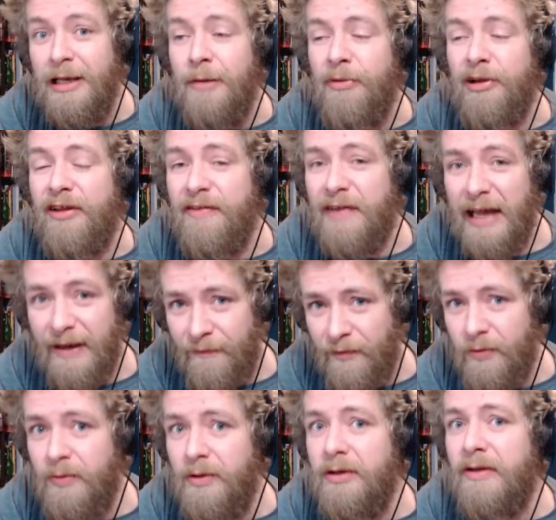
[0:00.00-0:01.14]
because
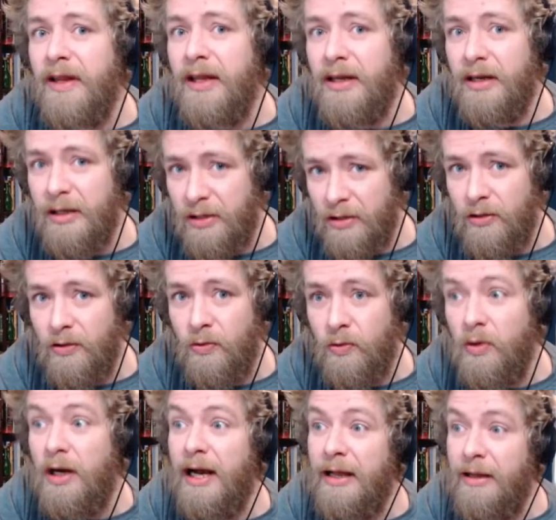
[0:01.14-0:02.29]
everyone that I know
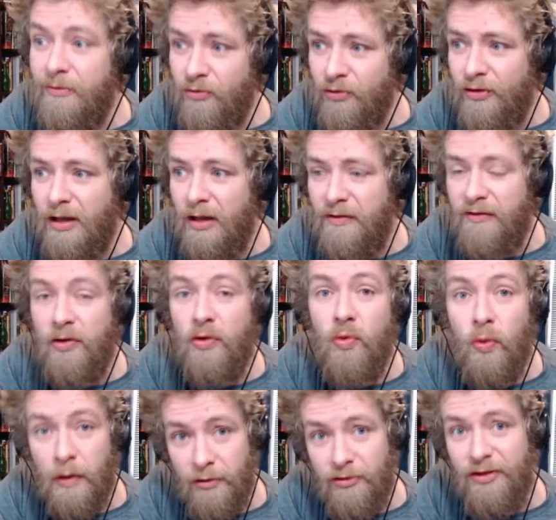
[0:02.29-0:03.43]
and trust who
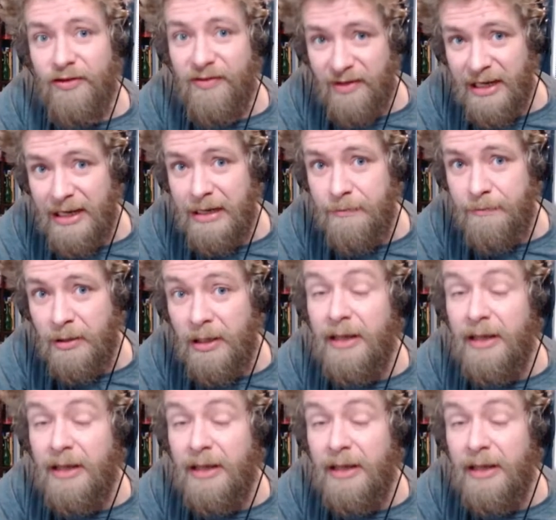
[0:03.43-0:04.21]
watches tape